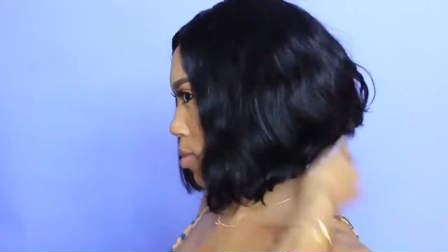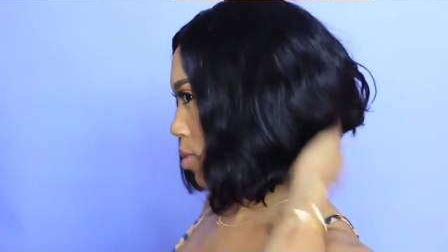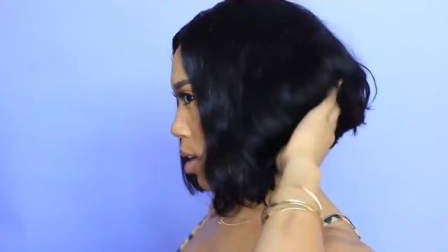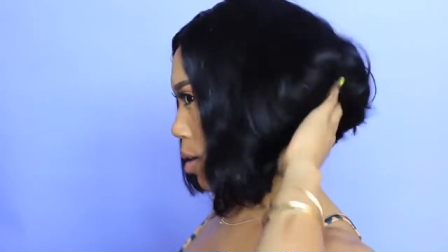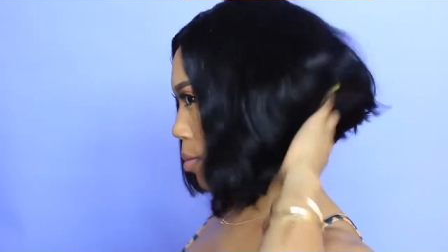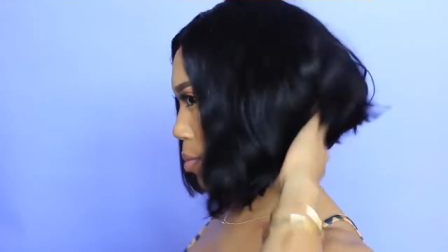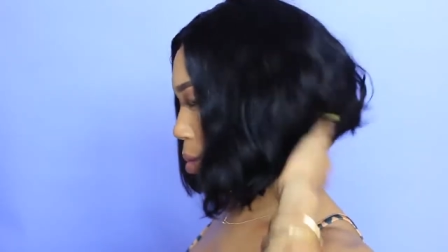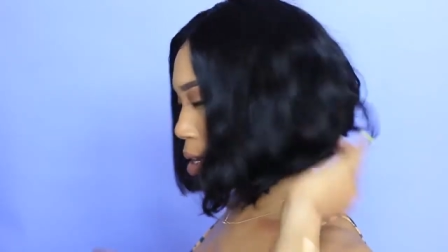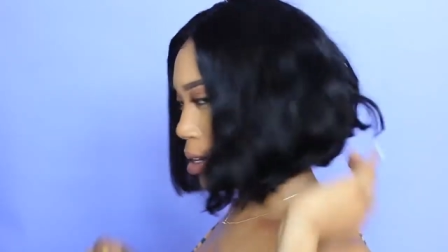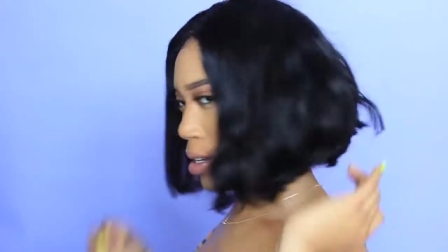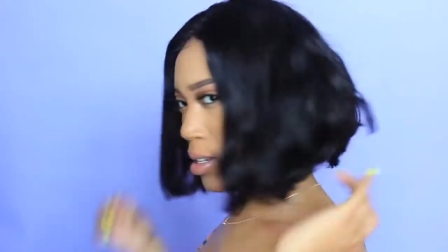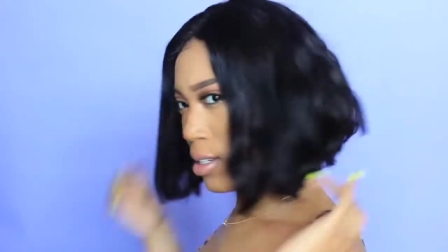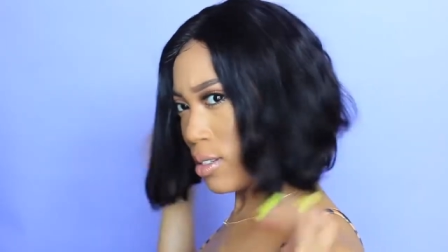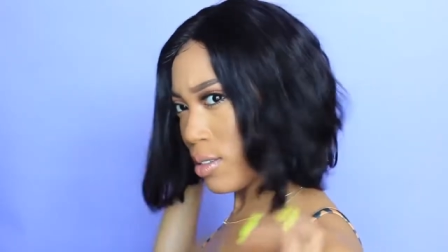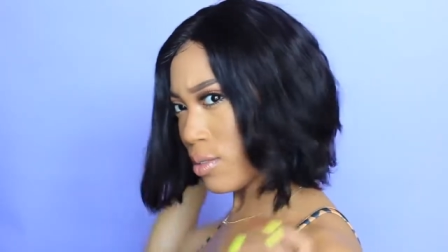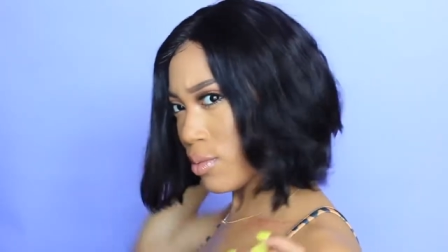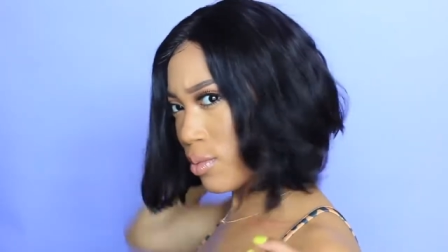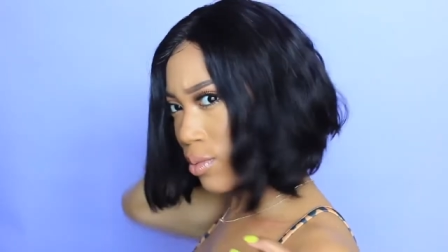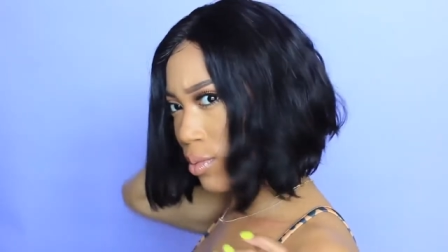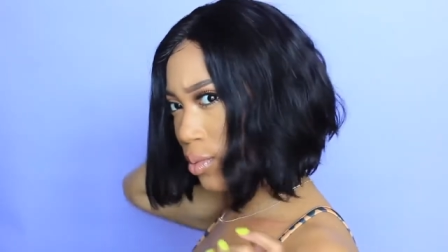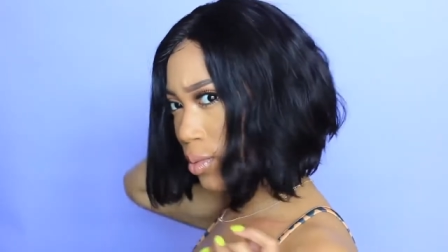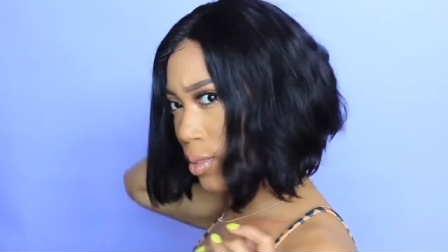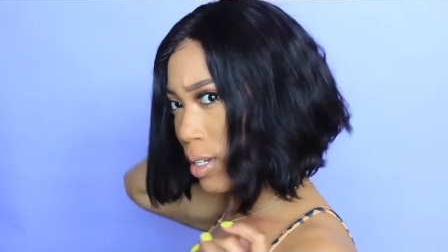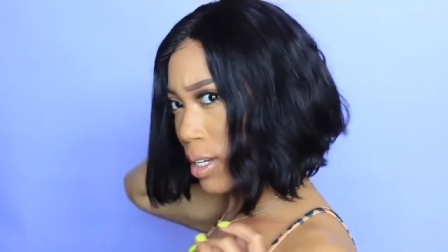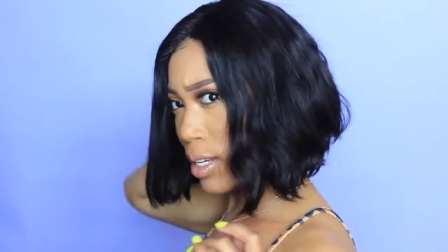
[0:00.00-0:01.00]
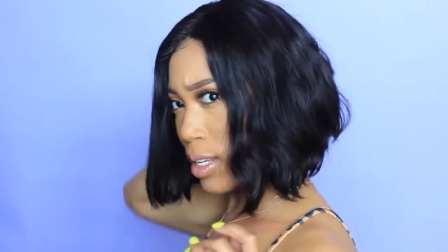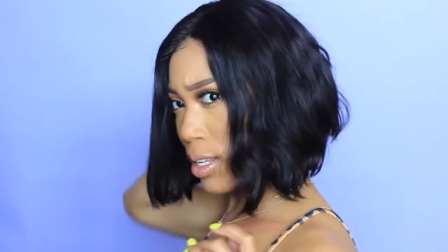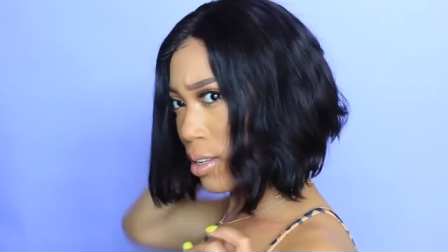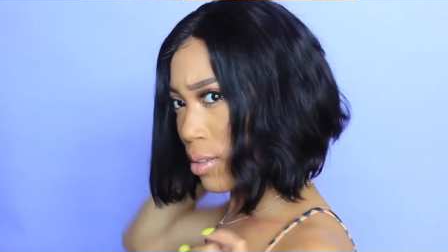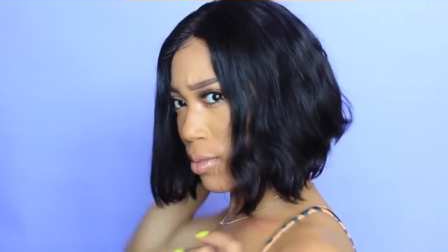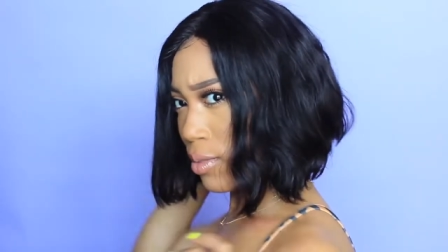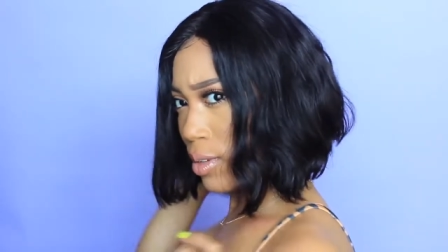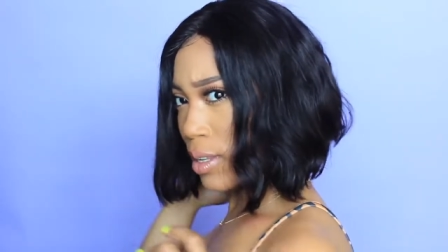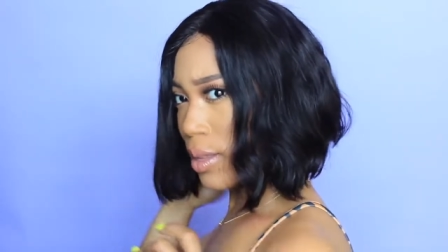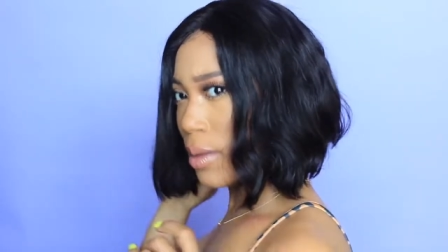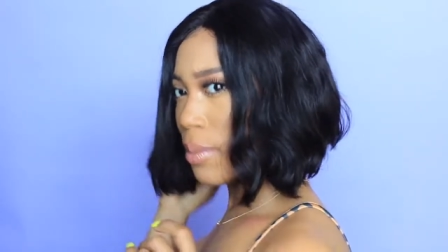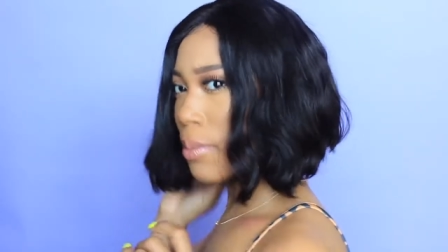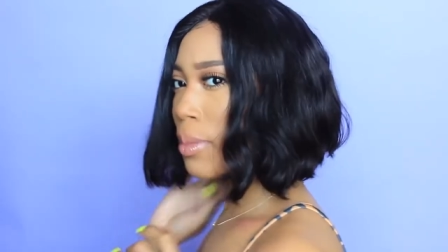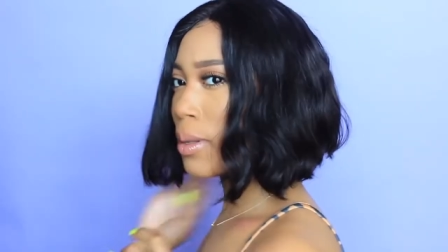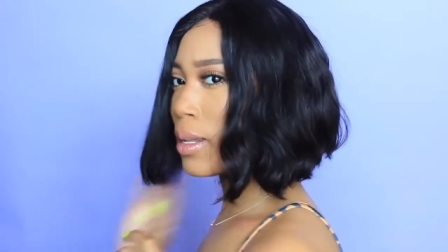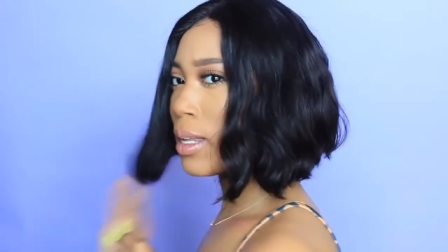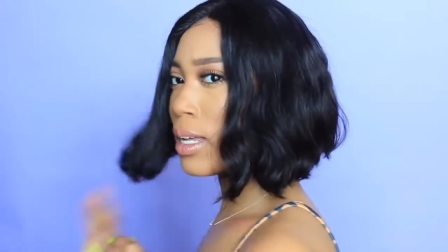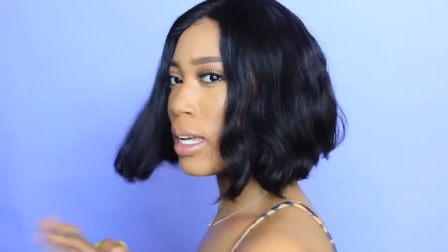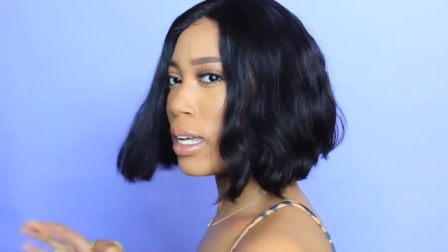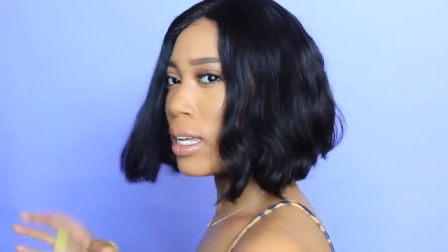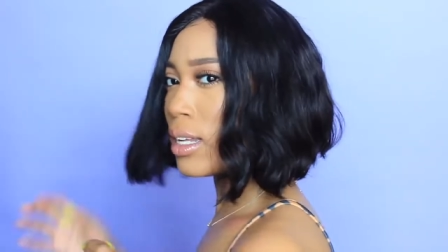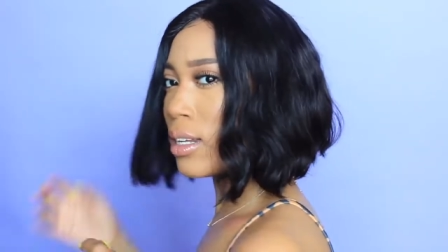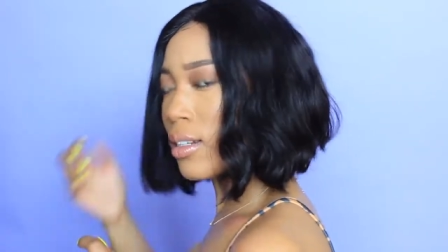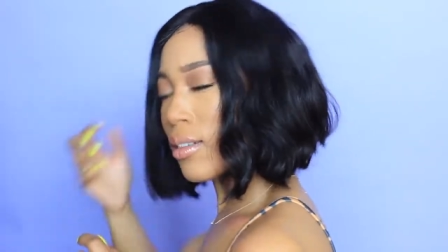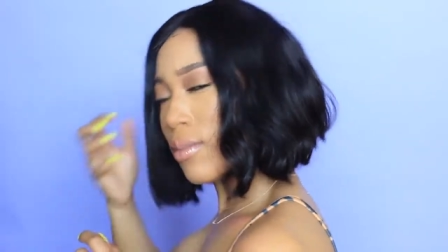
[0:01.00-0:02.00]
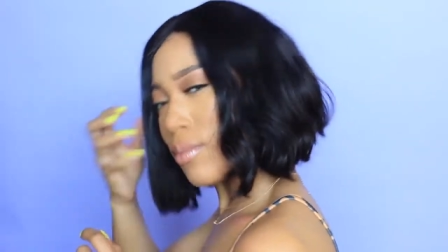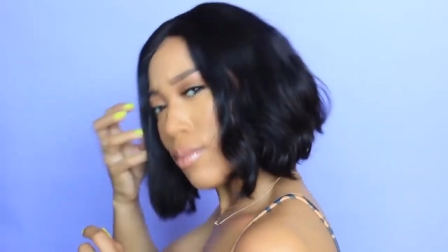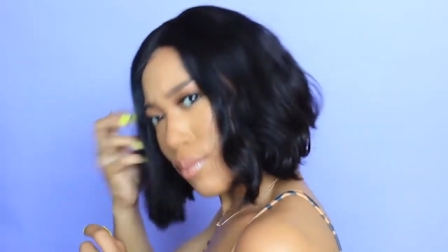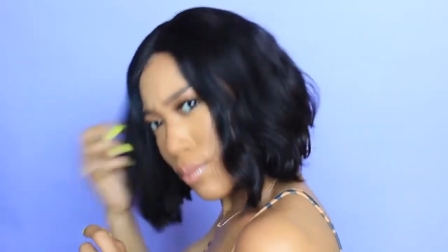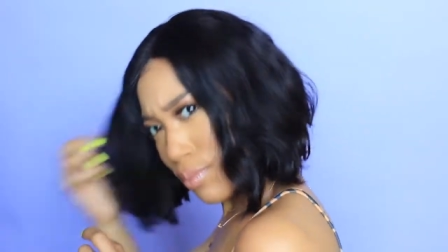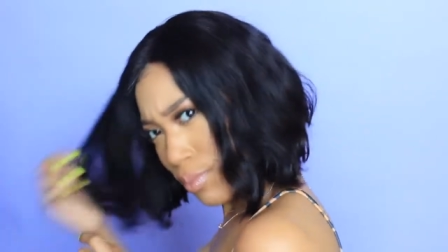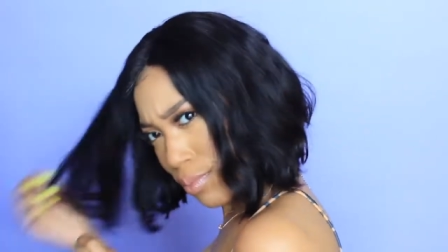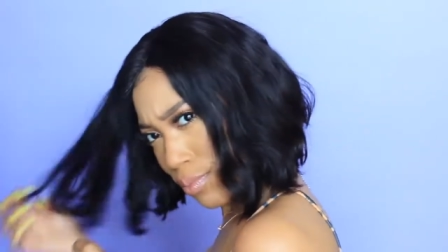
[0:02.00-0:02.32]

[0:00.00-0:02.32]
I mean, it's really, really blunt.